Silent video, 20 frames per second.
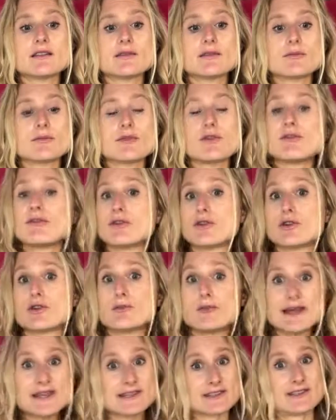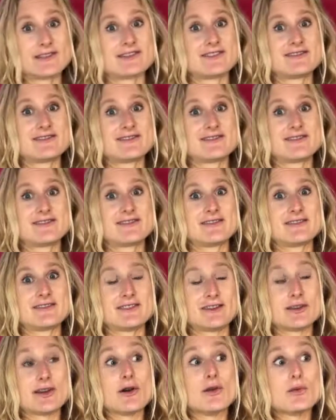before better?
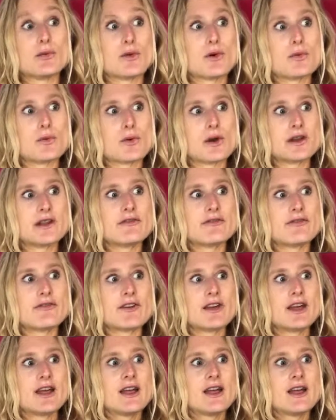What if